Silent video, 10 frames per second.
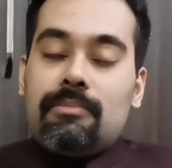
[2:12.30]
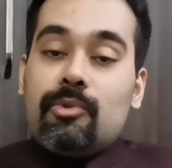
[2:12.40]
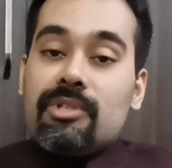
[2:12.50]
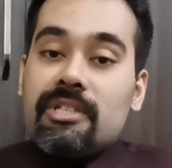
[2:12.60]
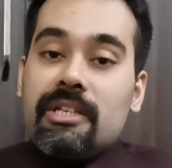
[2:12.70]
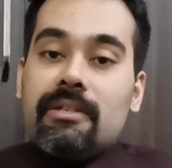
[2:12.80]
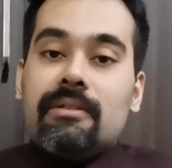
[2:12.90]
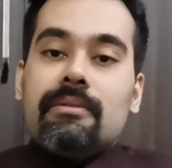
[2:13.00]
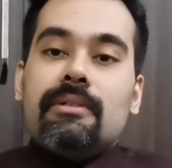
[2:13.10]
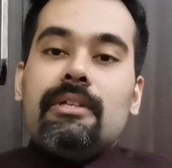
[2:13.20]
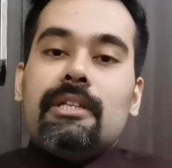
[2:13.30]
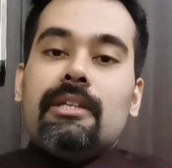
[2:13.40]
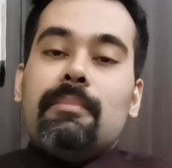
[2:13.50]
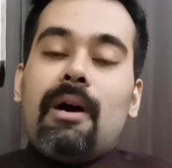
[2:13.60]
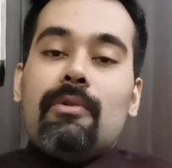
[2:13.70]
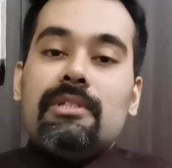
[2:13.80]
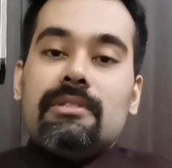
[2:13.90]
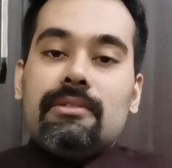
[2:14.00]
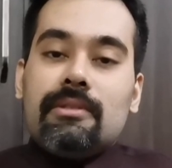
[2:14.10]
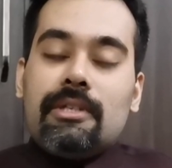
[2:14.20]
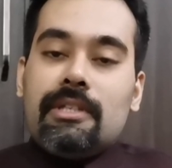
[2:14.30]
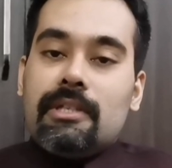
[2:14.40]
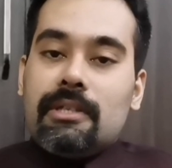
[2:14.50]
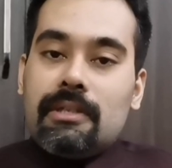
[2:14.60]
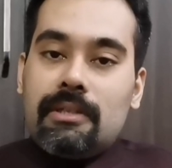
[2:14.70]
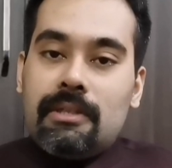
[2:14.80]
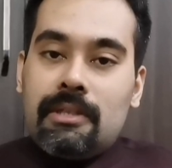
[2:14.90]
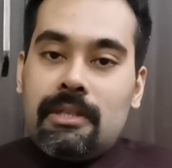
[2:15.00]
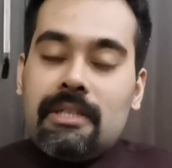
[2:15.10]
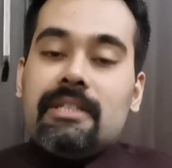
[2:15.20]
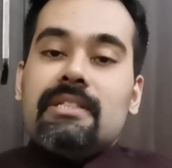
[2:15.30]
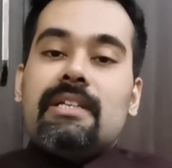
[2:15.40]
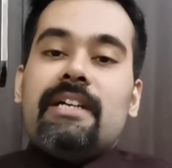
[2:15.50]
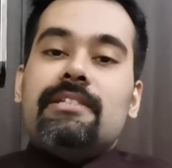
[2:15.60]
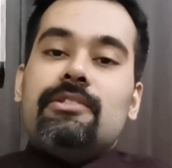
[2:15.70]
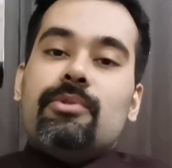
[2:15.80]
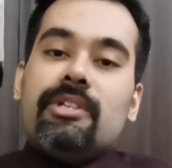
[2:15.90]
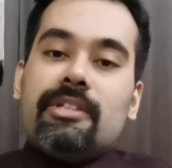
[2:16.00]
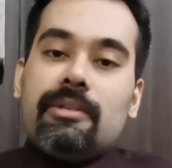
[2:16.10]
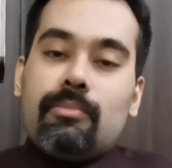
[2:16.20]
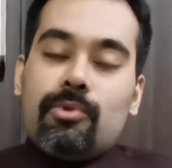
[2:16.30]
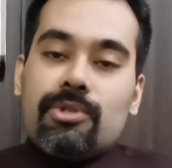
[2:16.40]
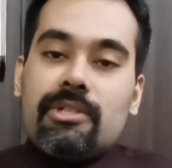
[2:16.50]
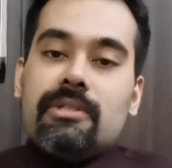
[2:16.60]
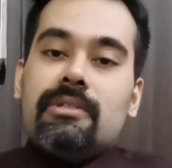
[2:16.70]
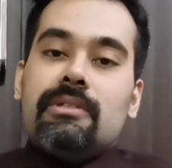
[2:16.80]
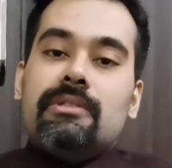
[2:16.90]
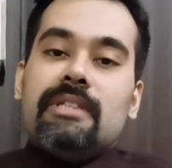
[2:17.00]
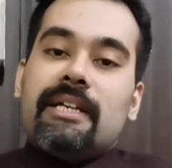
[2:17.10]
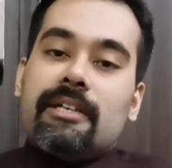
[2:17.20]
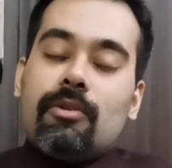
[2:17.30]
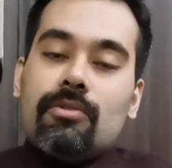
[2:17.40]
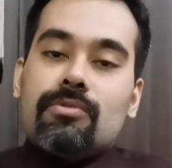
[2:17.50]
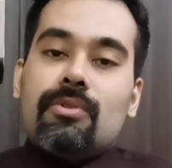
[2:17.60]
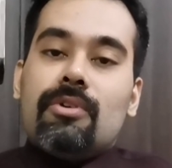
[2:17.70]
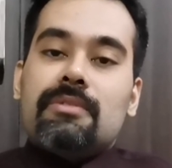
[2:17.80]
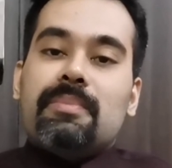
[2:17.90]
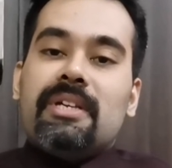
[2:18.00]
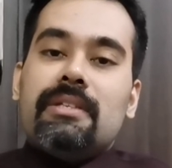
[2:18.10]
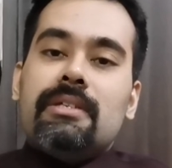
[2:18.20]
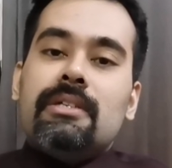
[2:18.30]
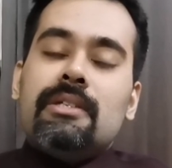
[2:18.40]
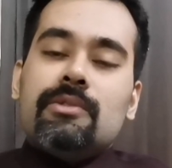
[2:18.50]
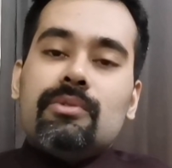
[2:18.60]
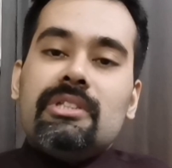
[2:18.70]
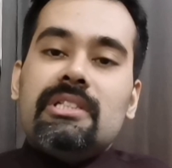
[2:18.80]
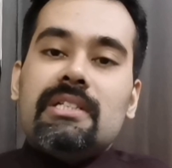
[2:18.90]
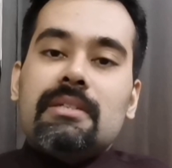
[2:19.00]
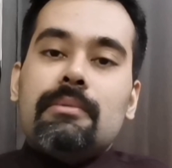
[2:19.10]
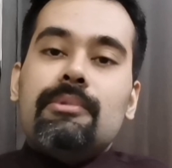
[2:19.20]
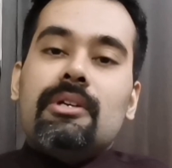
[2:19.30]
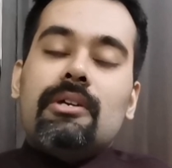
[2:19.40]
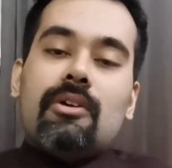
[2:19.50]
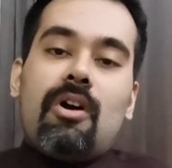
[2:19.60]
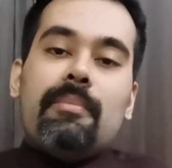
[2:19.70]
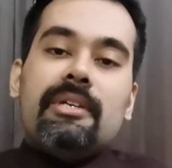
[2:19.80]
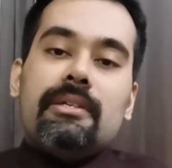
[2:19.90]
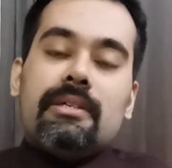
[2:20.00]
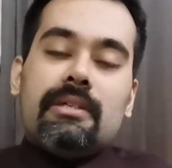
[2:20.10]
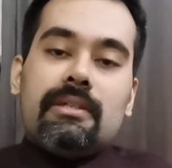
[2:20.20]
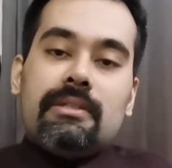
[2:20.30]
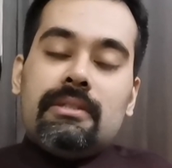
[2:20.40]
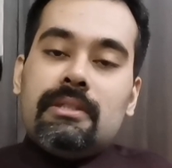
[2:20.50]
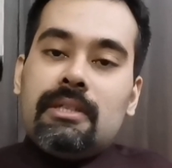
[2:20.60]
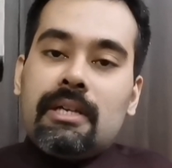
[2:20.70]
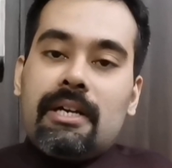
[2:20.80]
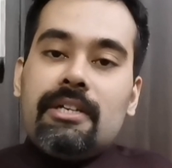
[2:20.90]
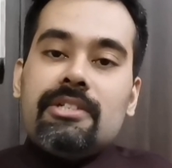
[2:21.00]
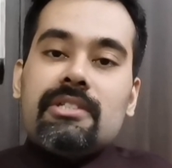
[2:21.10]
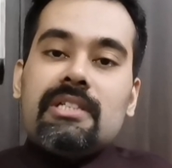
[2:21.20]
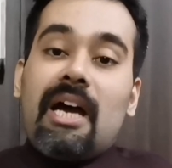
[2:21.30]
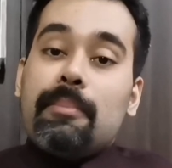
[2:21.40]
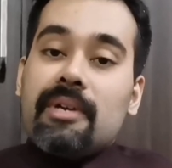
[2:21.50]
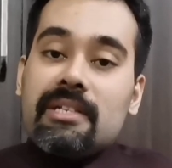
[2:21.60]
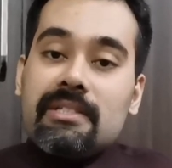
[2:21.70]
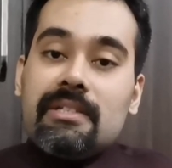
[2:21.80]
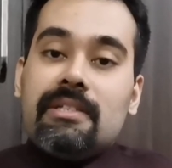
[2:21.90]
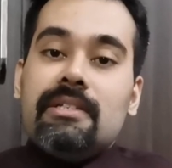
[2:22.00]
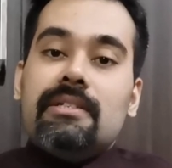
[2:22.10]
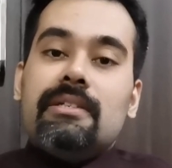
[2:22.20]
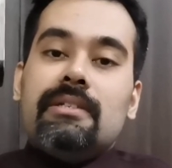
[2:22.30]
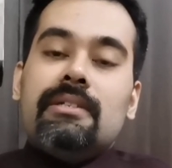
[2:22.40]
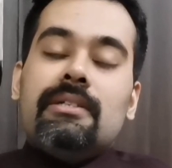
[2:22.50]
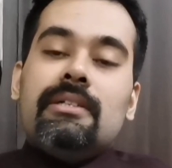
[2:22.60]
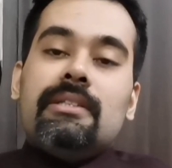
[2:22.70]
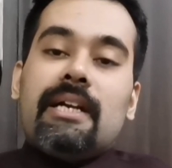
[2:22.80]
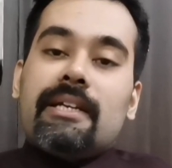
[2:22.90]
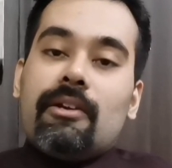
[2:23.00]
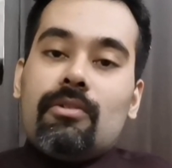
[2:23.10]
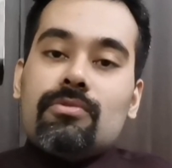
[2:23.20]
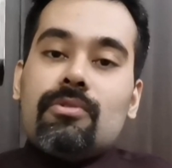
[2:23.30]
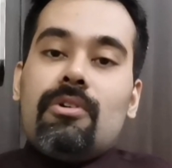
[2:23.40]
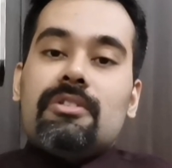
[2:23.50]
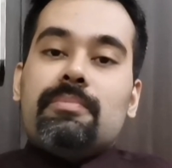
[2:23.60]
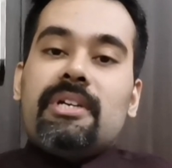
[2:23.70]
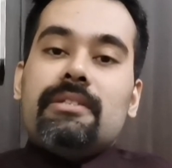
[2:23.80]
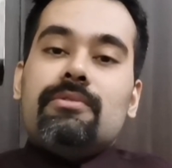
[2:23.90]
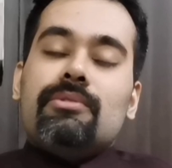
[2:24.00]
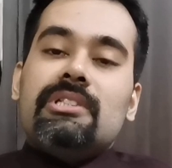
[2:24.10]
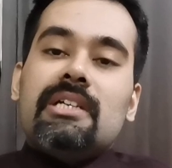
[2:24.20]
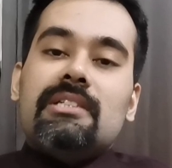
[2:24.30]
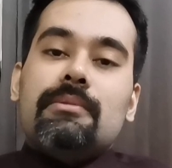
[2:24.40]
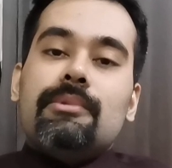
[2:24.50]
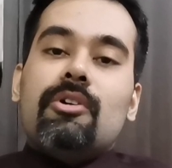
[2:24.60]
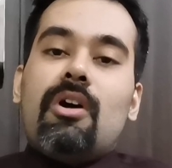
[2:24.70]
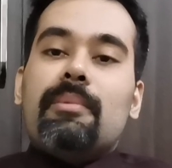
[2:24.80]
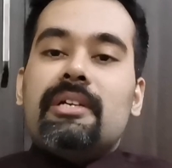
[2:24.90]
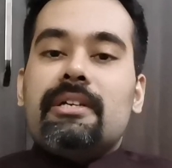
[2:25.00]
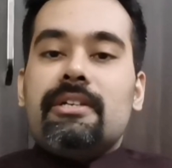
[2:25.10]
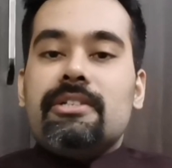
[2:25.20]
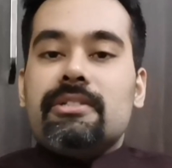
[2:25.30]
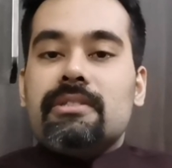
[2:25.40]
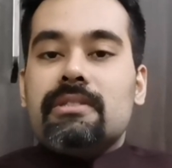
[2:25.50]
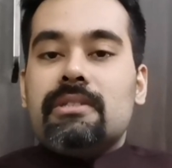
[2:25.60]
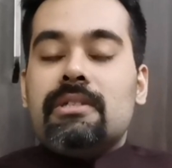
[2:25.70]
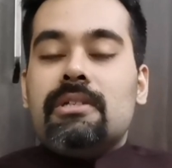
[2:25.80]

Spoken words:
twisting in the bowels, in the intestines during their motion, that can also cause pain. So these are some of the common conditions. Hyperacidity, that can also cause pain. So these are some of the common conditions